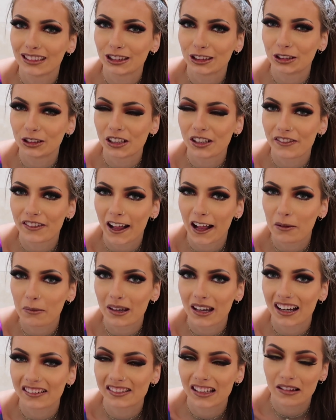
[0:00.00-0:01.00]
Don't know if that'll
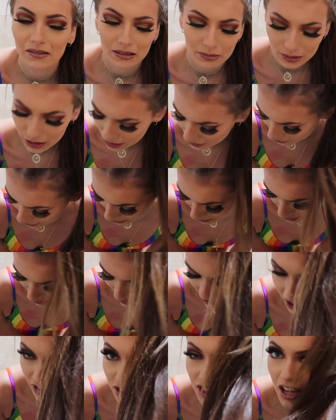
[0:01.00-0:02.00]
be acceptable if I'm going
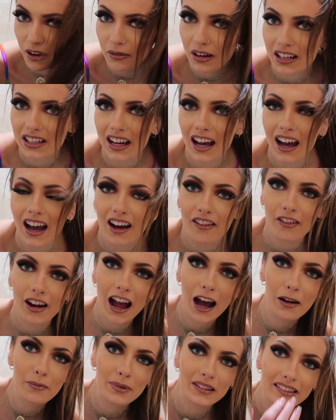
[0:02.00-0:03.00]
to get shouted at or
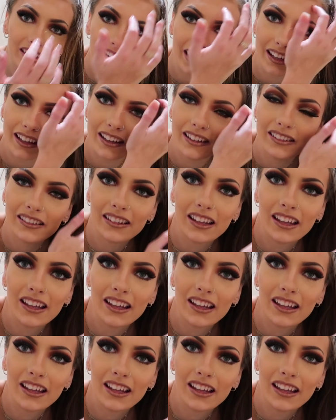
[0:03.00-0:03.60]
how busy it is.